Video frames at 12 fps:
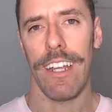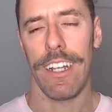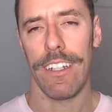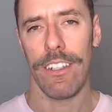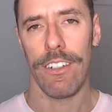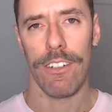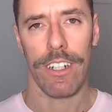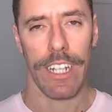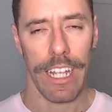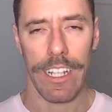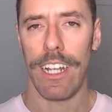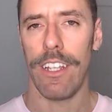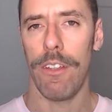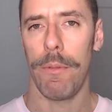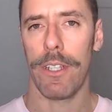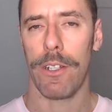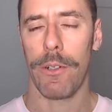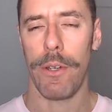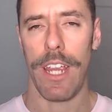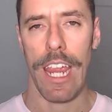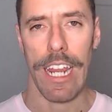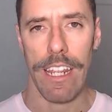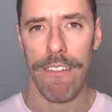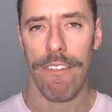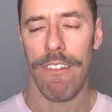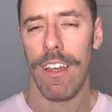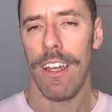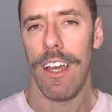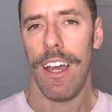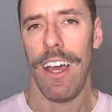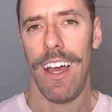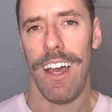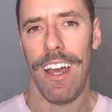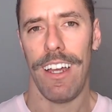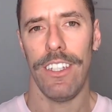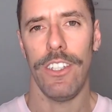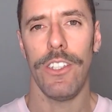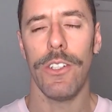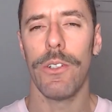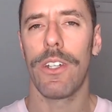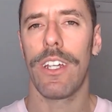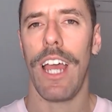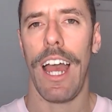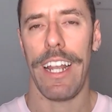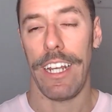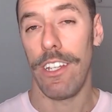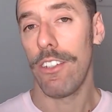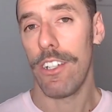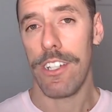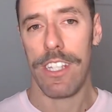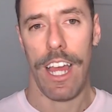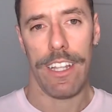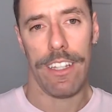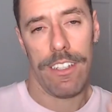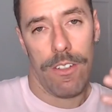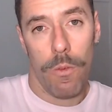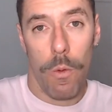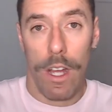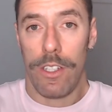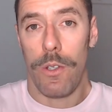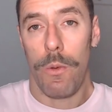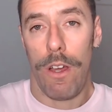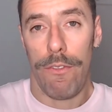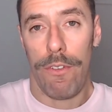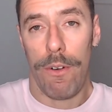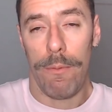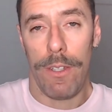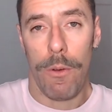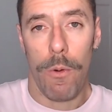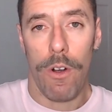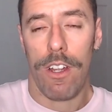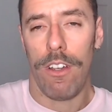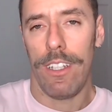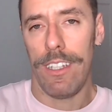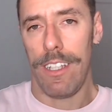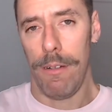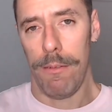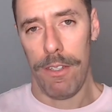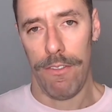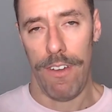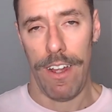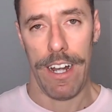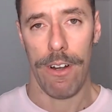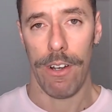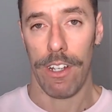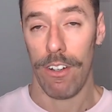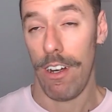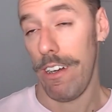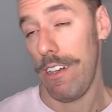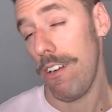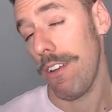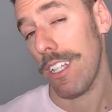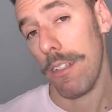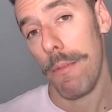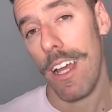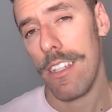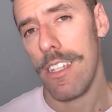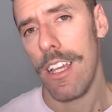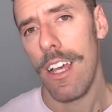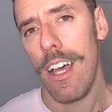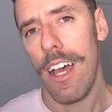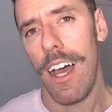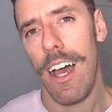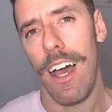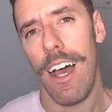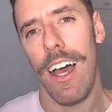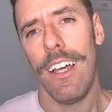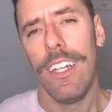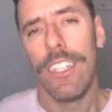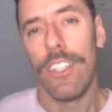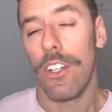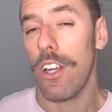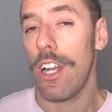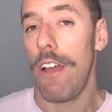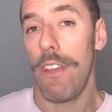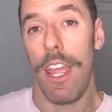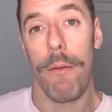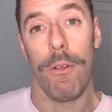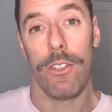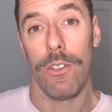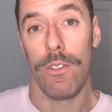you get a little bit creative, you can, and you understand what you want from the workout in terms of anaerobic or aerobic demands, you're going to be able to